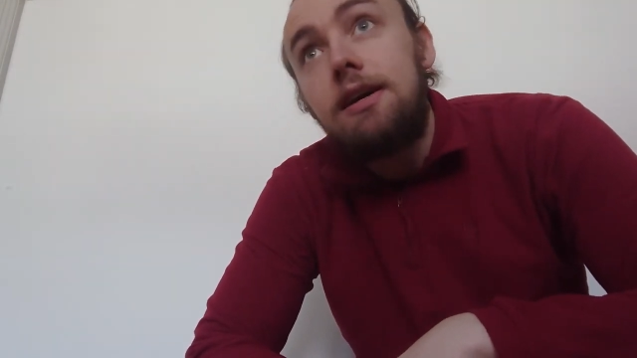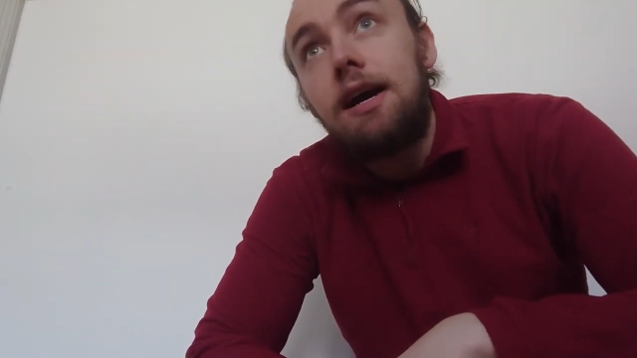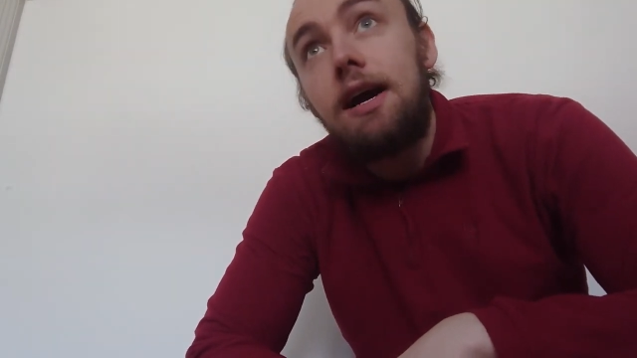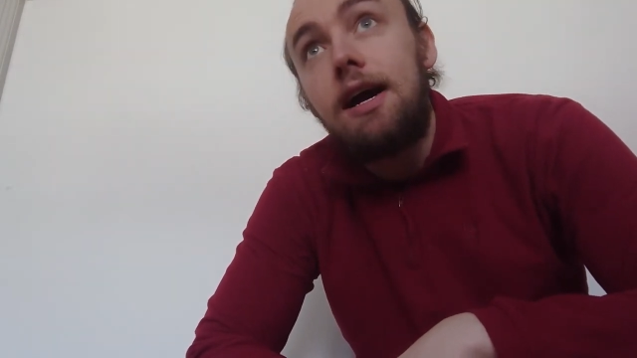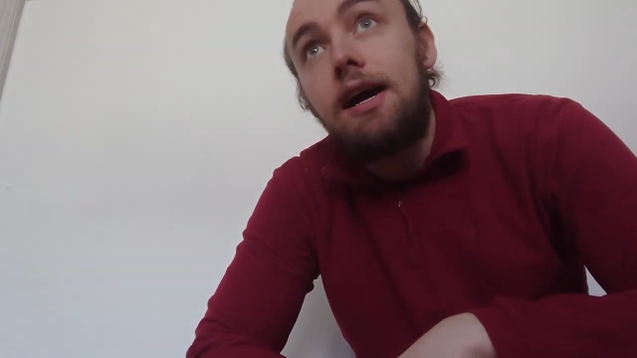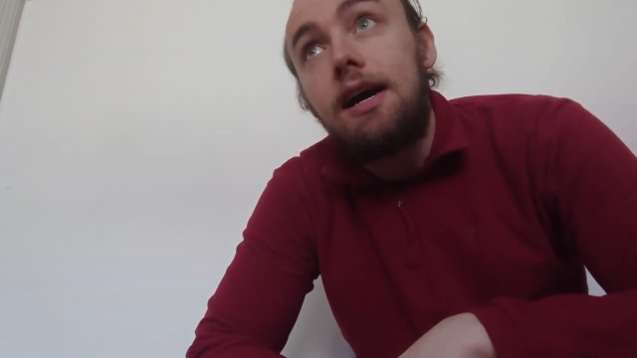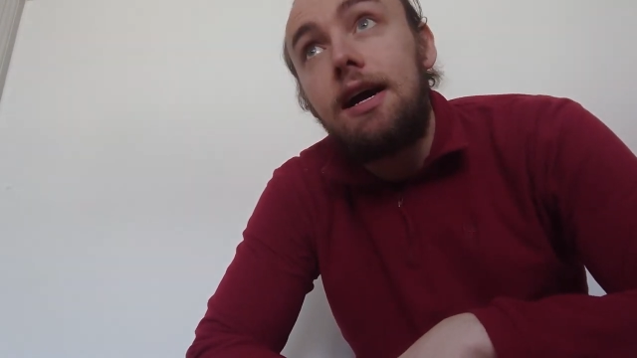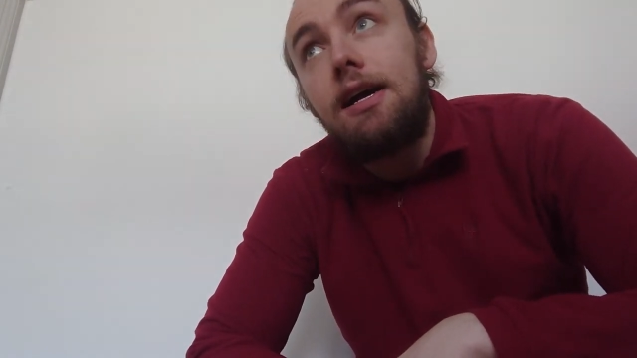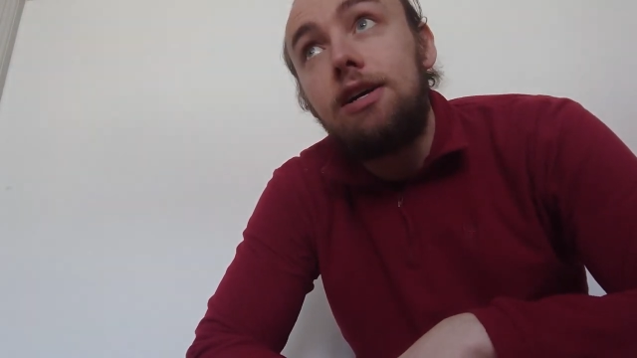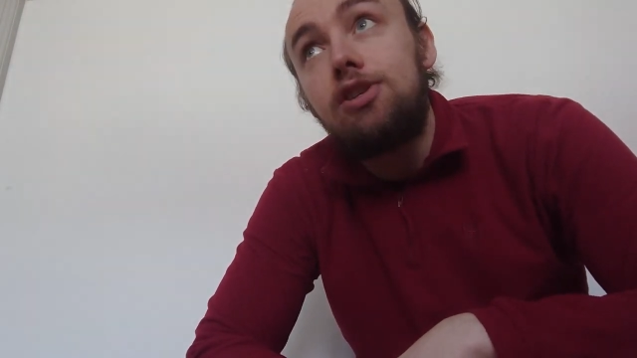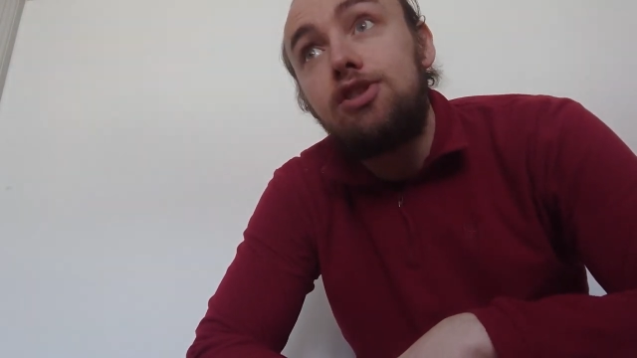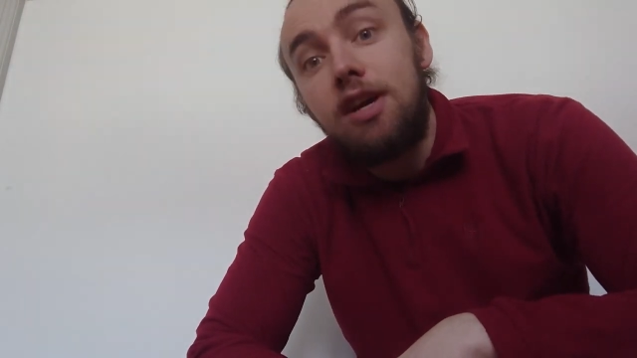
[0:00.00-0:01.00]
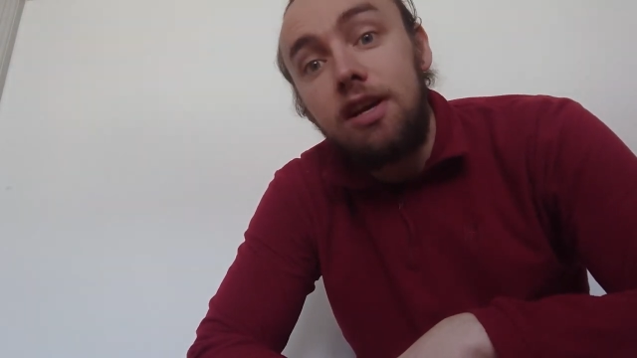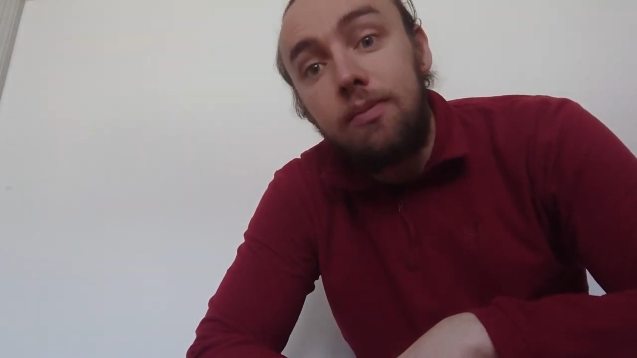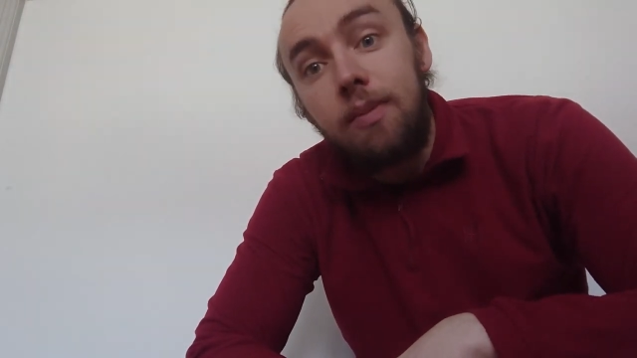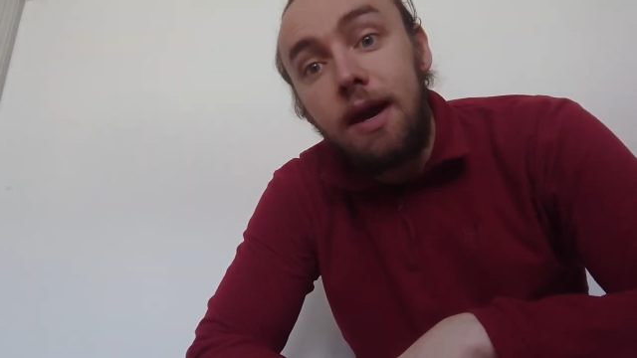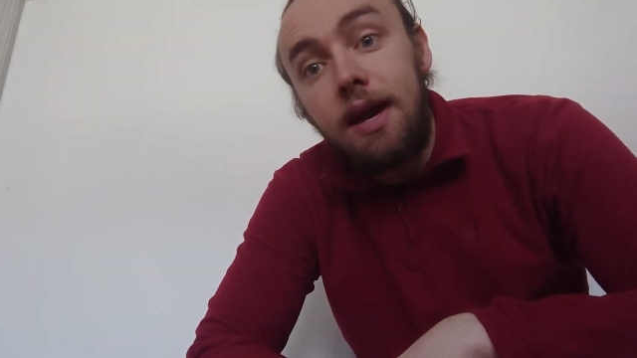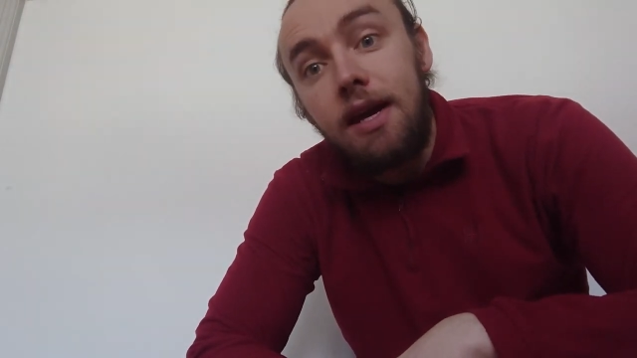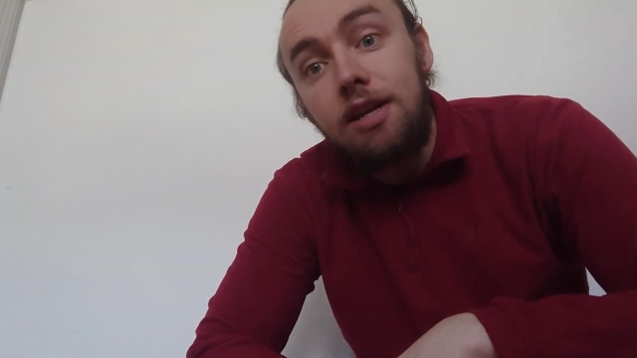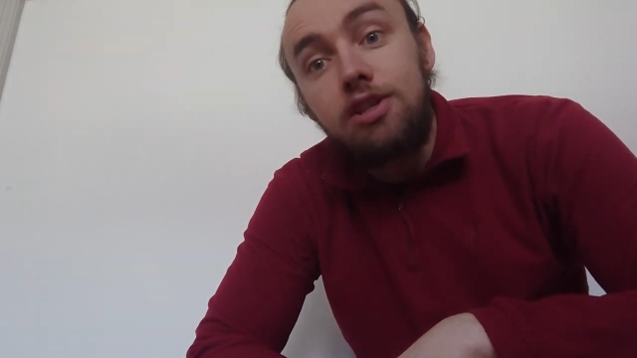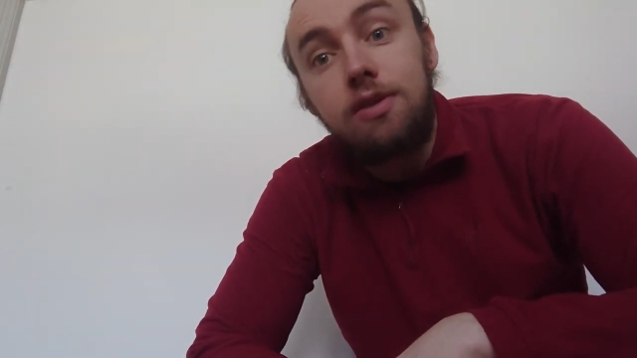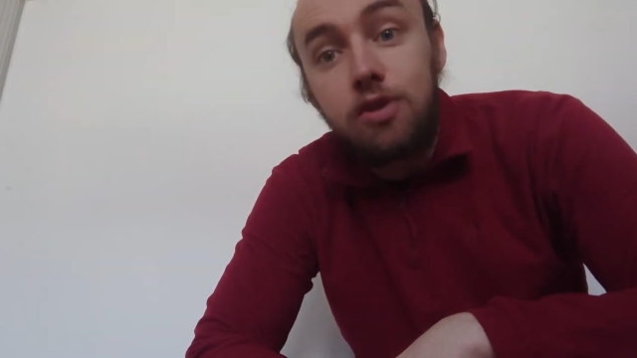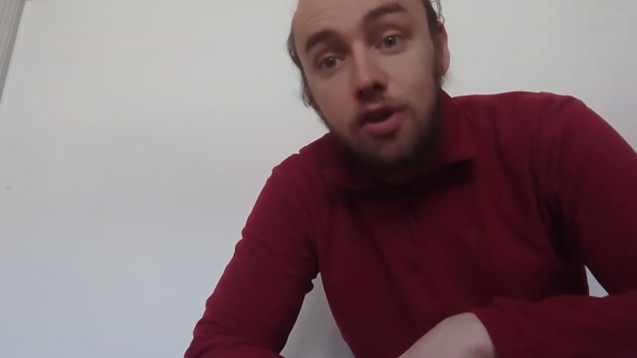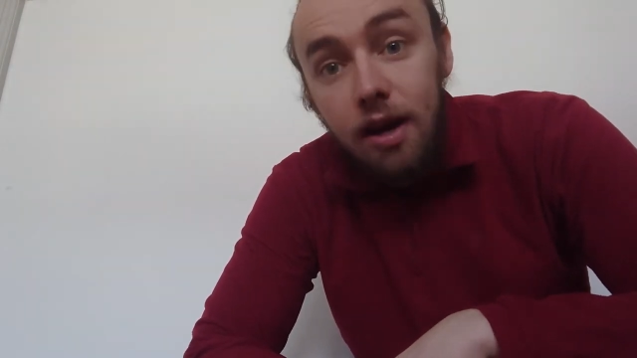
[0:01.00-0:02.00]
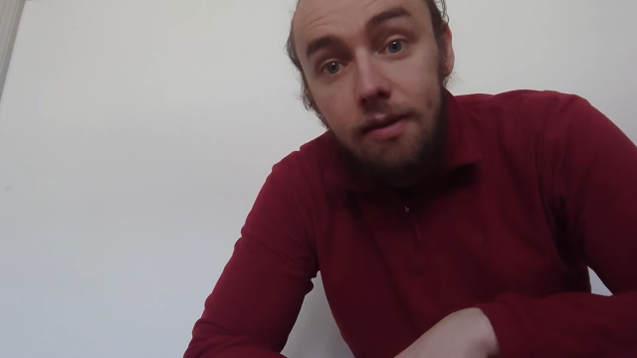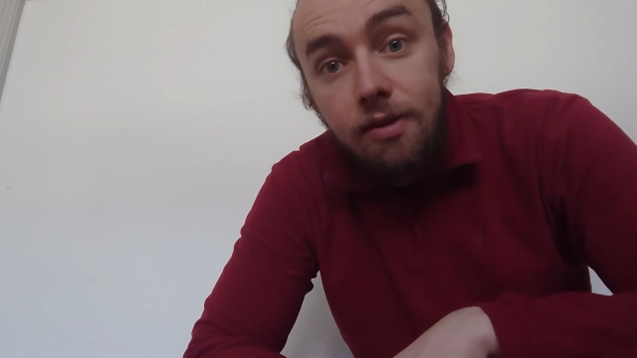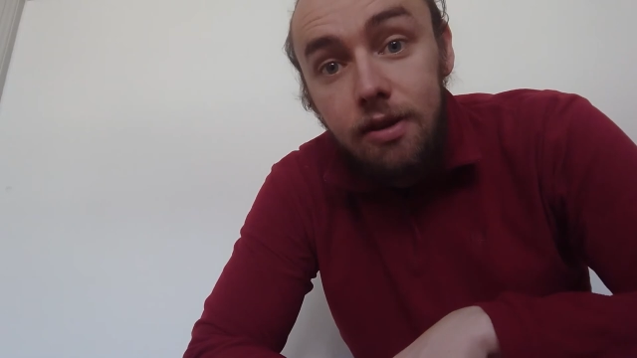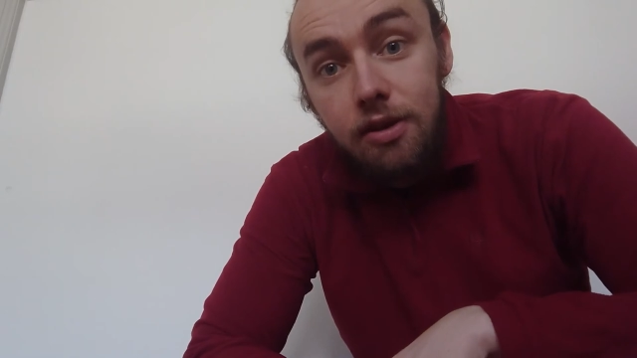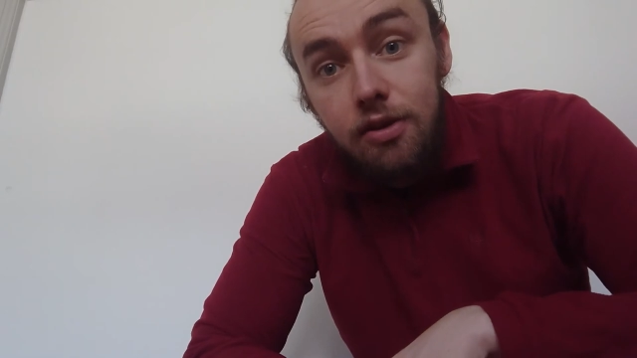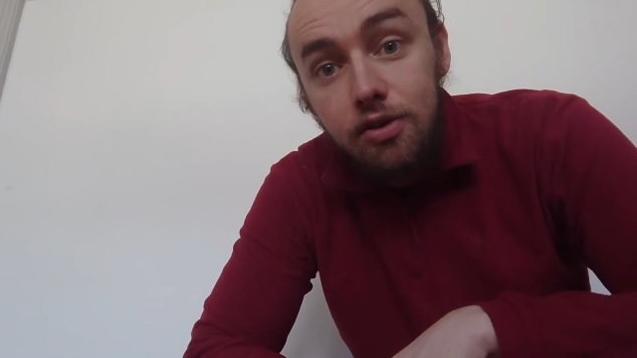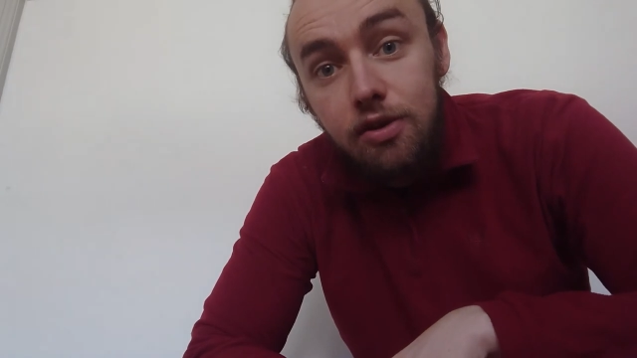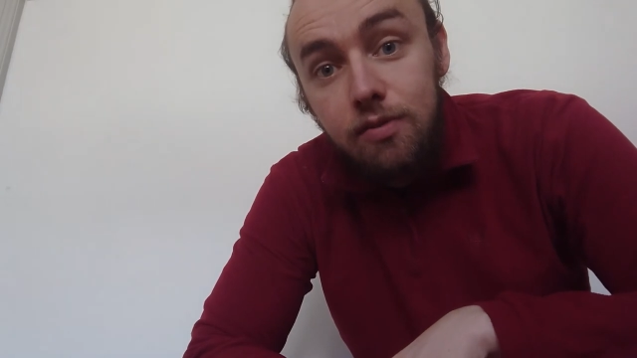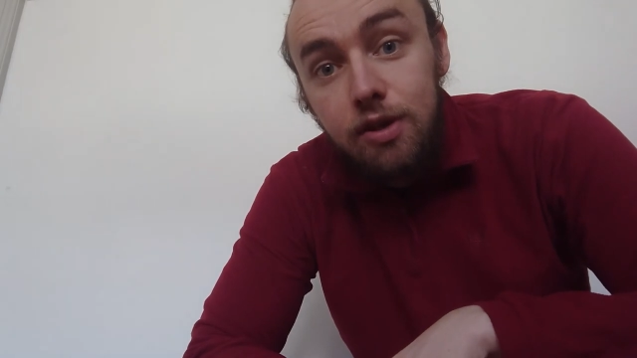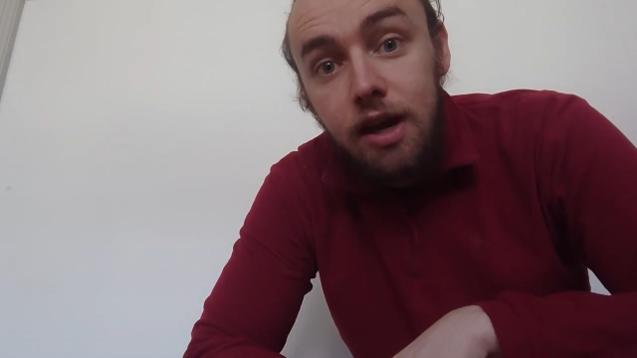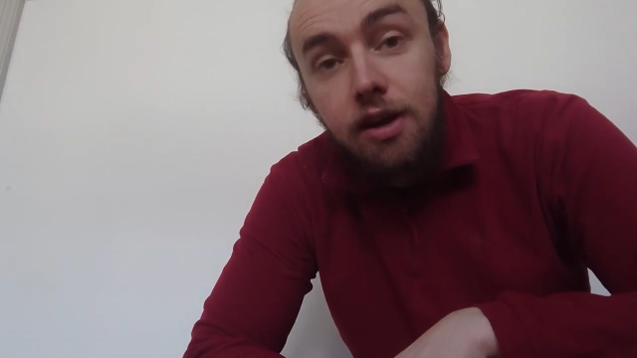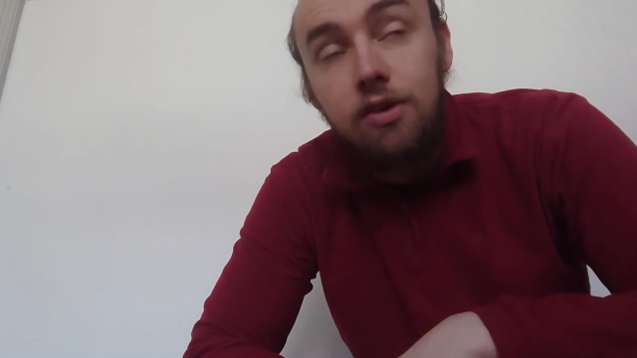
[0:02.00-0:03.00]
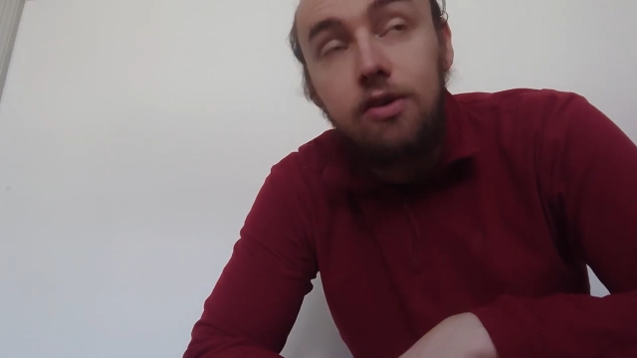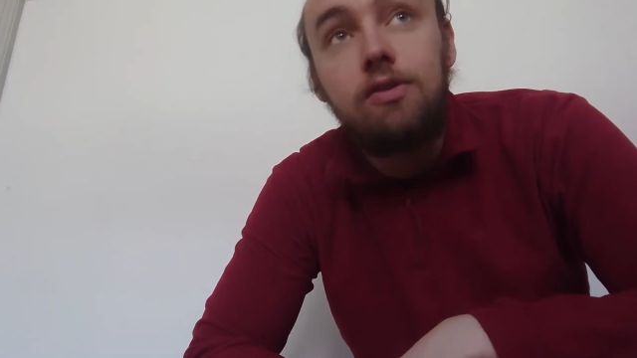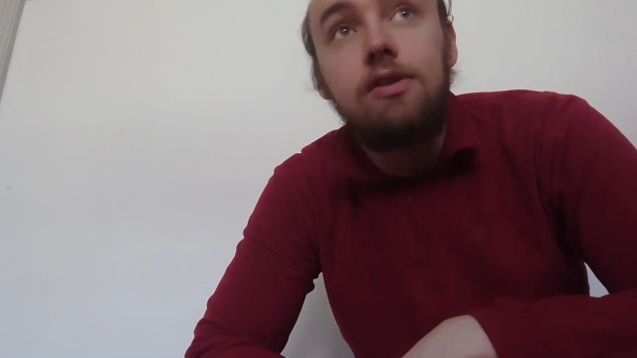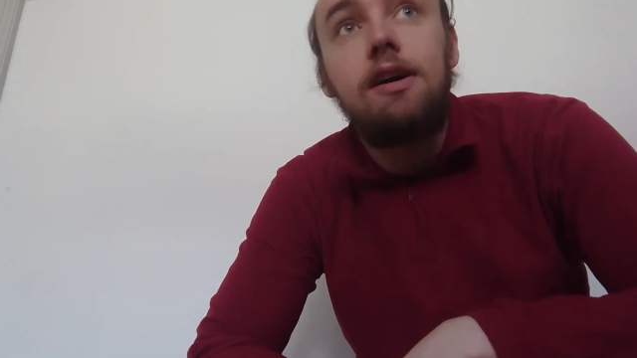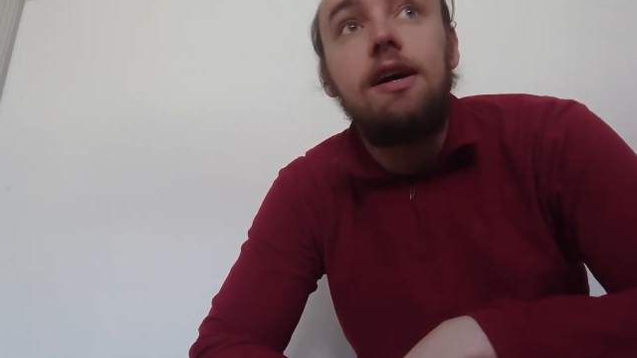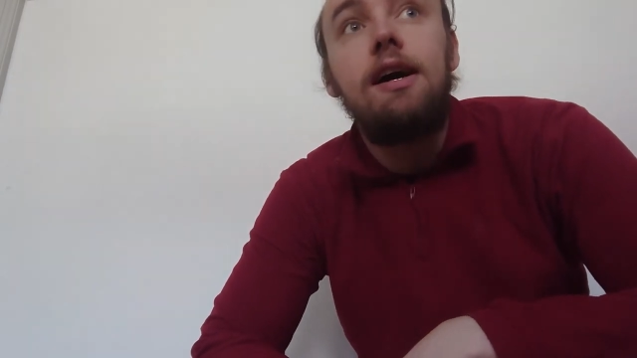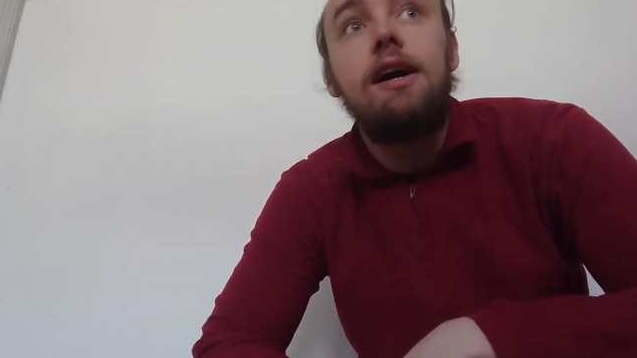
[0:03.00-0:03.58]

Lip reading: share the page, subscribe to the YouTube channel,